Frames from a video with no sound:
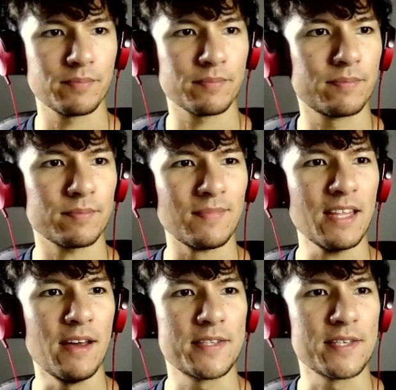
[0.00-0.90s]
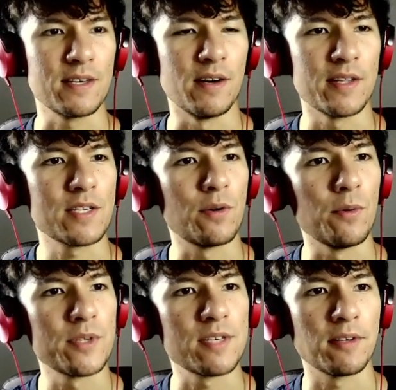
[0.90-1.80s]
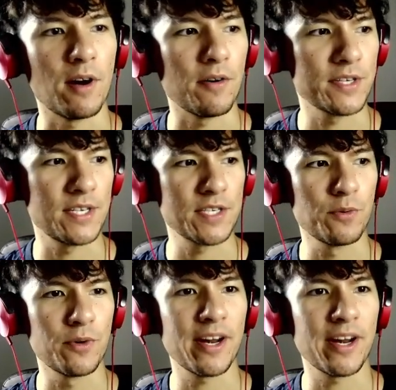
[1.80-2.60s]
Yeah, it's called Swatarix Discord,